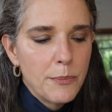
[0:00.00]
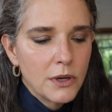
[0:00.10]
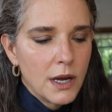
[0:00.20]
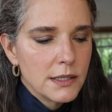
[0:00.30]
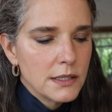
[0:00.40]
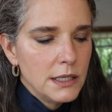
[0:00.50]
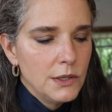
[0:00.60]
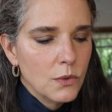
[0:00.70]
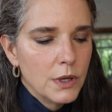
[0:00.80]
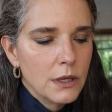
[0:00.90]
apricot
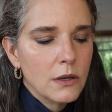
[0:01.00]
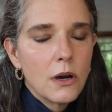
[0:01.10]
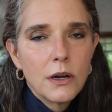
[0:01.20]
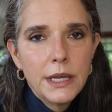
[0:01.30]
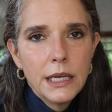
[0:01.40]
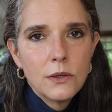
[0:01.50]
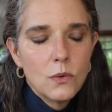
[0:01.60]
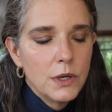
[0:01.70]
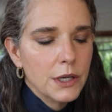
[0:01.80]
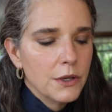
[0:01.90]
seed oil, argan
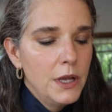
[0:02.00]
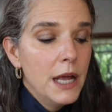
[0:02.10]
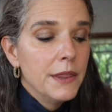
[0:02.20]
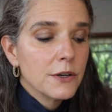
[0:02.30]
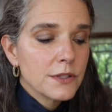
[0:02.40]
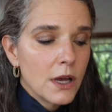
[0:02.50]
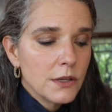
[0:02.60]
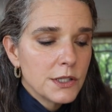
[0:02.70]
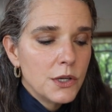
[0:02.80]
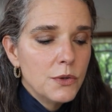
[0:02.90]
oil. There's
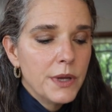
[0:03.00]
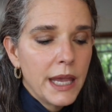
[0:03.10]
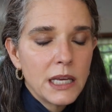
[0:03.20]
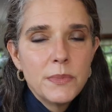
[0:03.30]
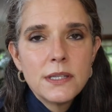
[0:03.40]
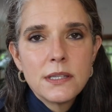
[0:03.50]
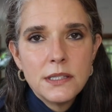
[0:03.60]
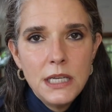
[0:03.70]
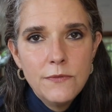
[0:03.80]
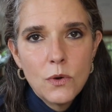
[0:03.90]
also cannabis
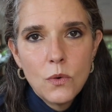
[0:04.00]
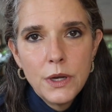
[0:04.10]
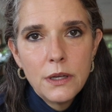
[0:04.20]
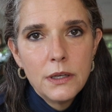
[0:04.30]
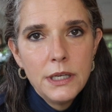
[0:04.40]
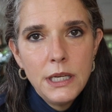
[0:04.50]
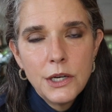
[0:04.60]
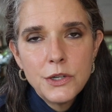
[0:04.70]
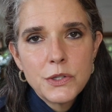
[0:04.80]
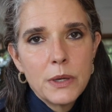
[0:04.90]
sativa oil in
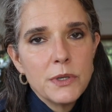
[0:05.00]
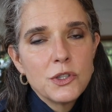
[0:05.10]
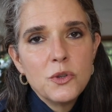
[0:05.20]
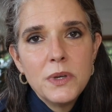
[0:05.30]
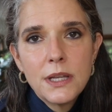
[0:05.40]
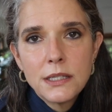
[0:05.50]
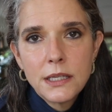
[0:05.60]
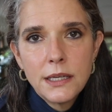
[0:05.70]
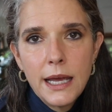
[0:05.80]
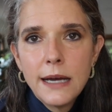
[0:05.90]
here, so I'm assuming that's
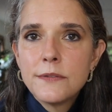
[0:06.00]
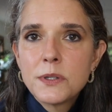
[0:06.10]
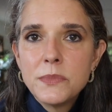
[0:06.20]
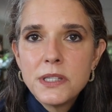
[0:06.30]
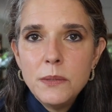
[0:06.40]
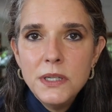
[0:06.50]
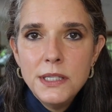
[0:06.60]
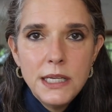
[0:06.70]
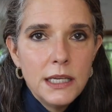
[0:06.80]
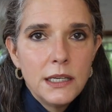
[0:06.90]
gonna have some
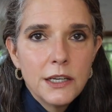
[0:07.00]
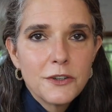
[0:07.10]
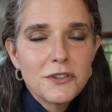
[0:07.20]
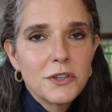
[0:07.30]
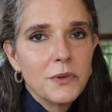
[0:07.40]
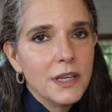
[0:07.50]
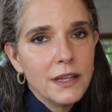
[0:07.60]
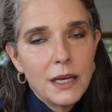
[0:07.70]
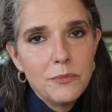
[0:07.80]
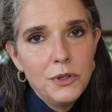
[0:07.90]
CBD in here, so
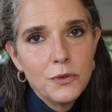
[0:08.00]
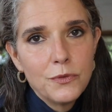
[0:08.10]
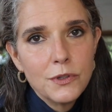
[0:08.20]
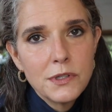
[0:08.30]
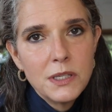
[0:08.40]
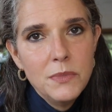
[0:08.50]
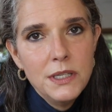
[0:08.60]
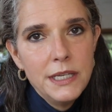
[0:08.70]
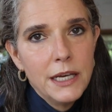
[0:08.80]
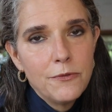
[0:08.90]
getting that beautiful
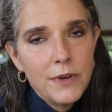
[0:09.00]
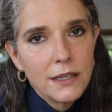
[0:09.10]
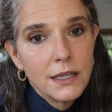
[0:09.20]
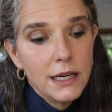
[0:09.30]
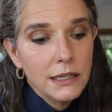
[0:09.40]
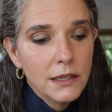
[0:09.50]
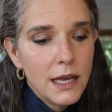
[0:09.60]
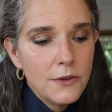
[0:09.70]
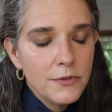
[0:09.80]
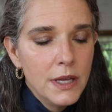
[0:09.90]
CBD effect that I
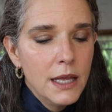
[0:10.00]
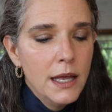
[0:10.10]
love.